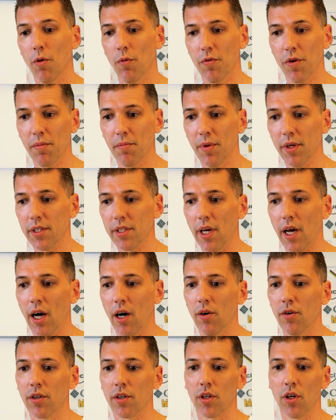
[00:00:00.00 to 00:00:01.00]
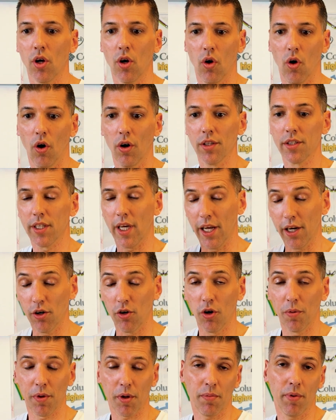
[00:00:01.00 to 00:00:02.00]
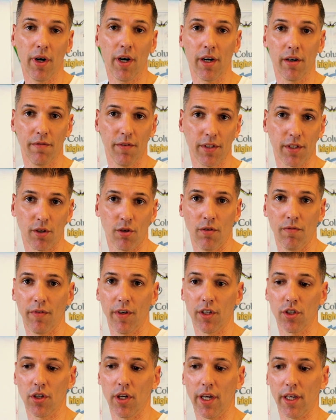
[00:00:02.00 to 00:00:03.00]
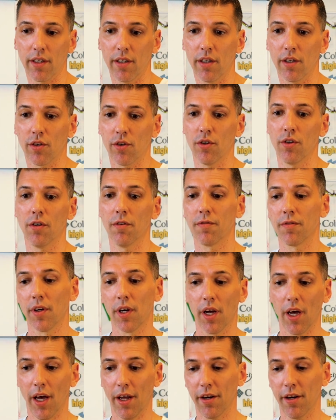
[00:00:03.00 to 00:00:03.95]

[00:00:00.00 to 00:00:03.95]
We miss out on the anaerobic part with a conventional lactate curve.